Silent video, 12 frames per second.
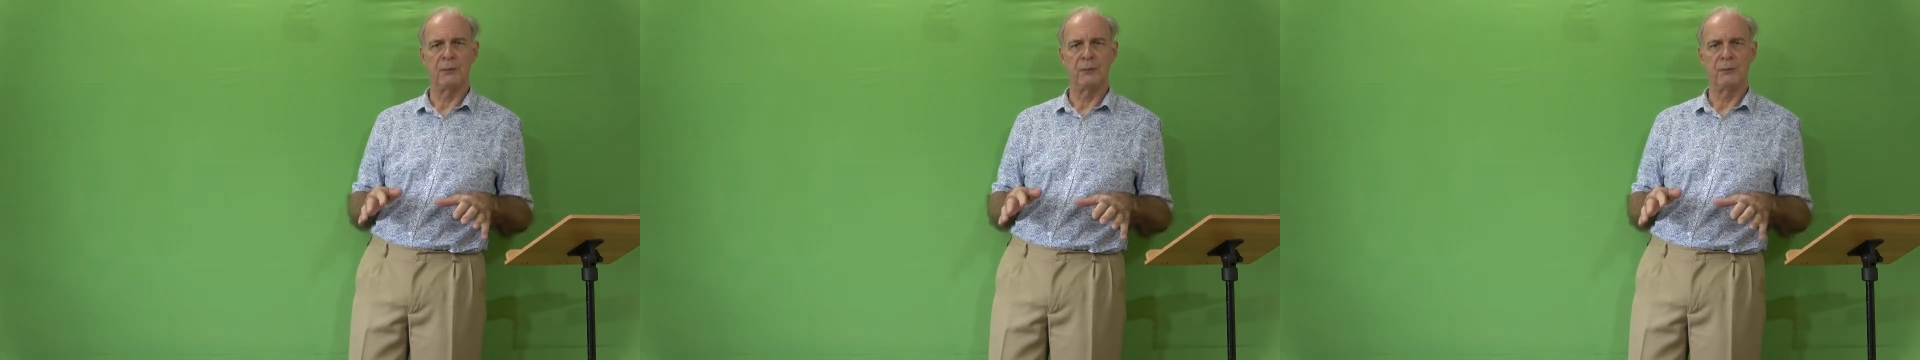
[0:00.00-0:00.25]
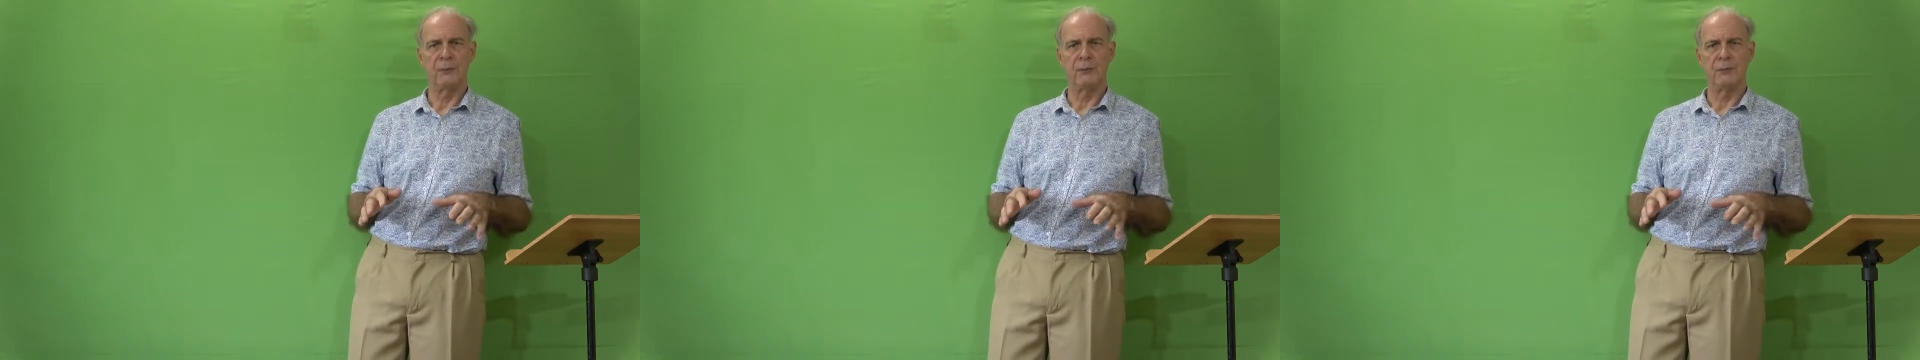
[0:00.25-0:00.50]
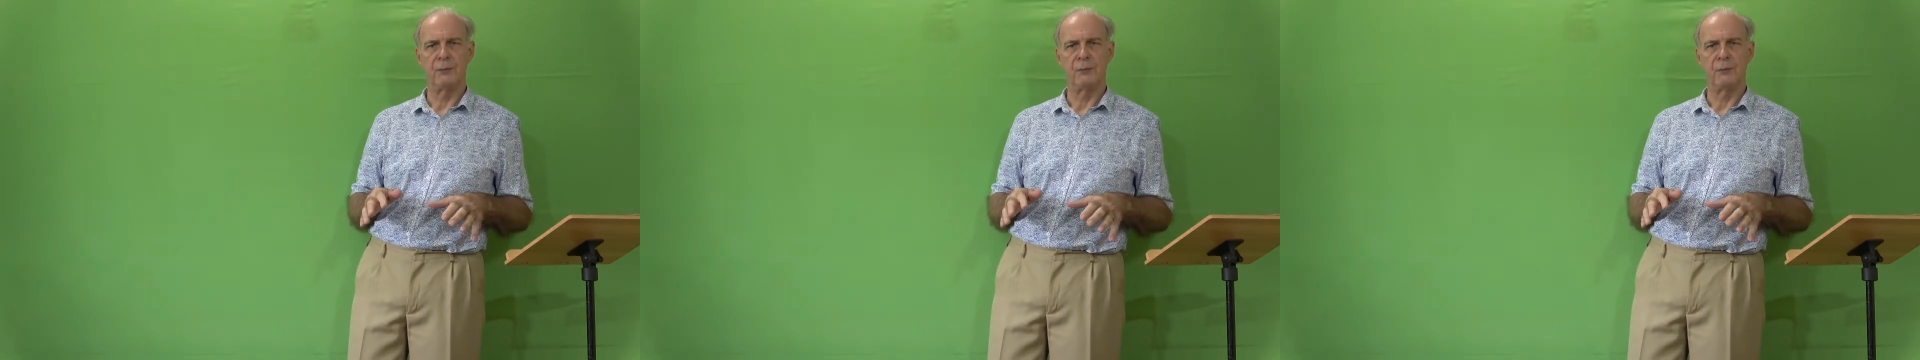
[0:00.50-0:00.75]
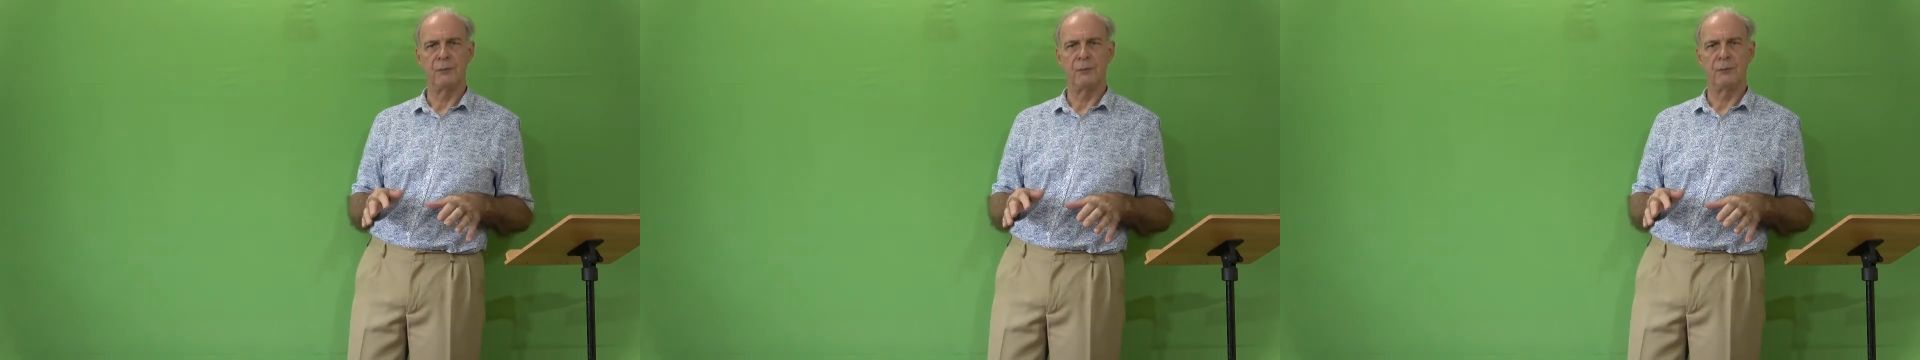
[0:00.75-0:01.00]

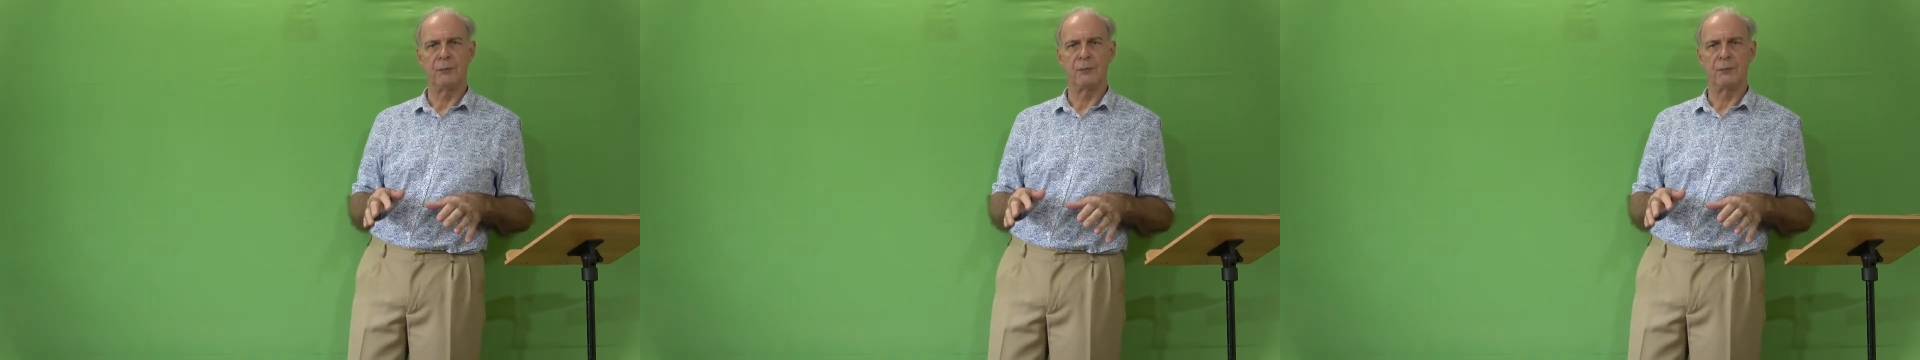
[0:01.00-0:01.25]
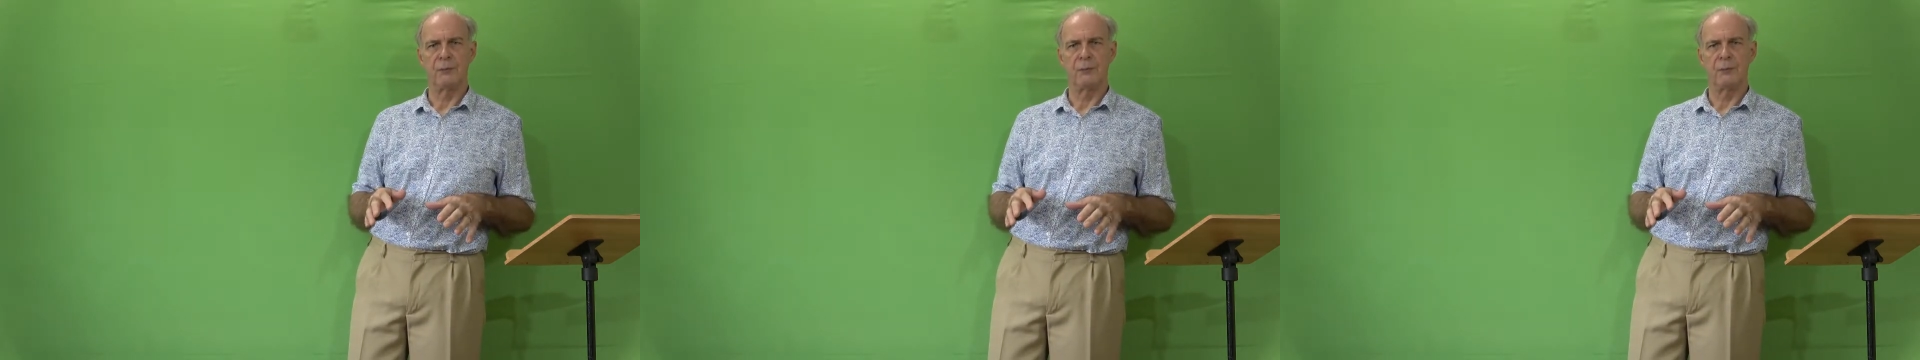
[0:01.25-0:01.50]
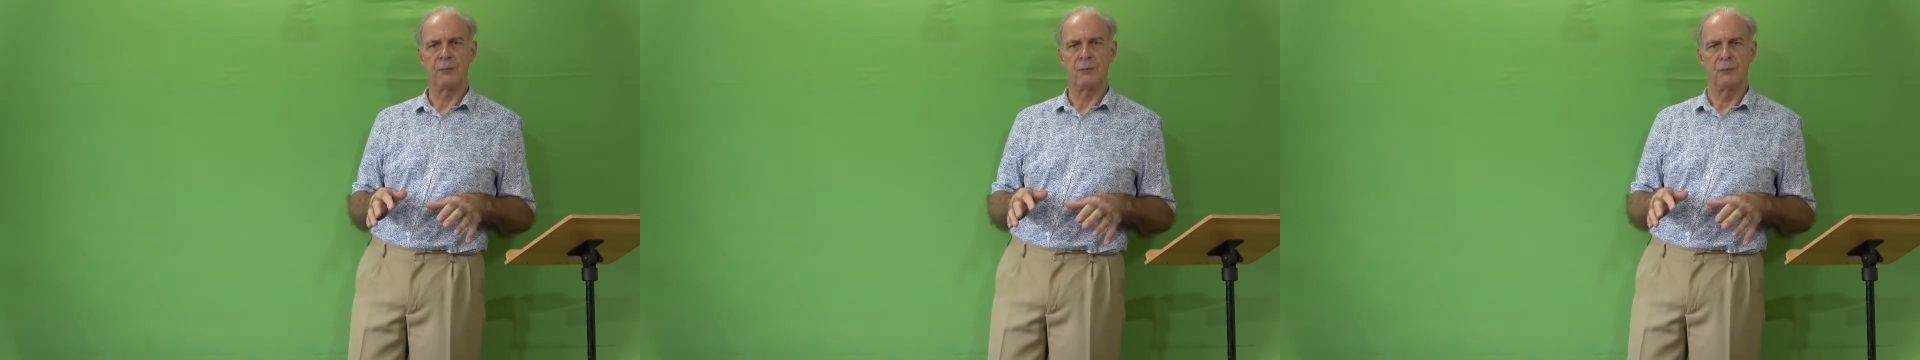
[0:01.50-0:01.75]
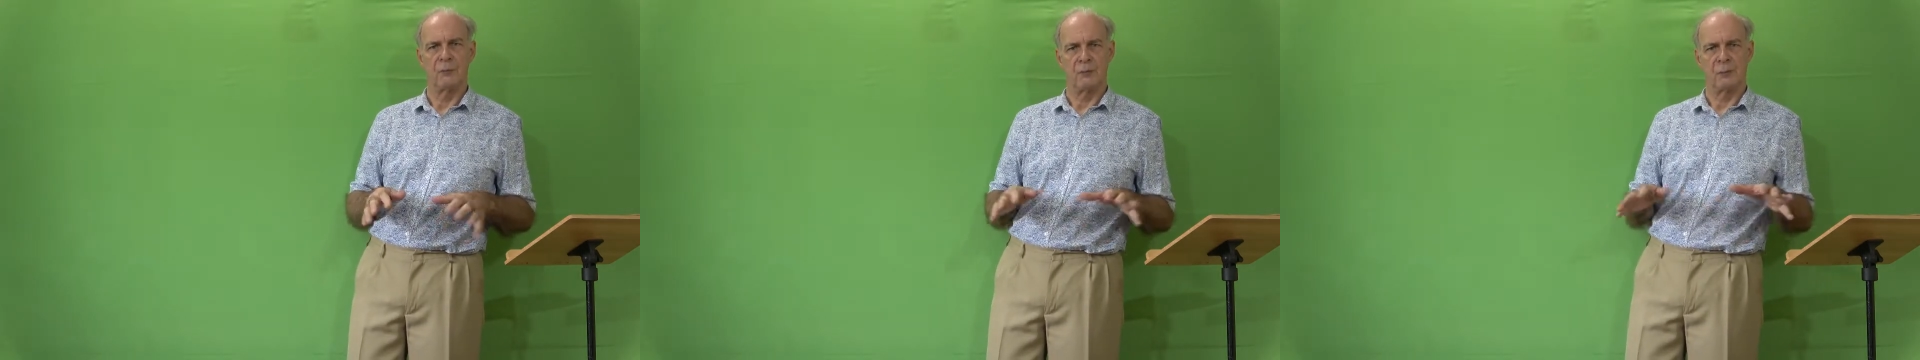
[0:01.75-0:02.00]

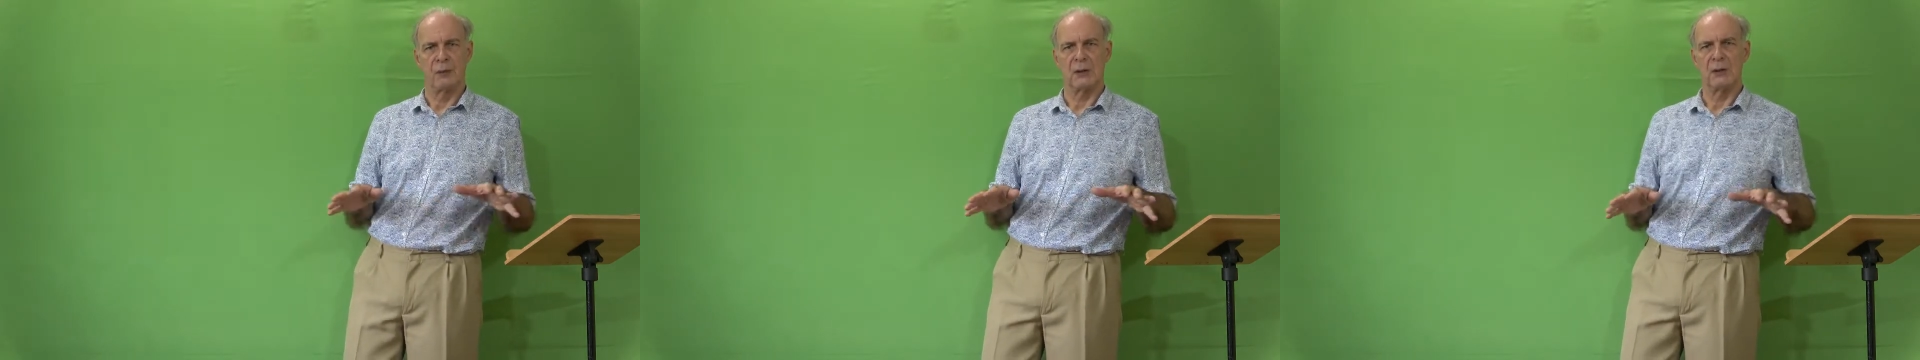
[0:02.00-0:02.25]
No one is speaking in this clip.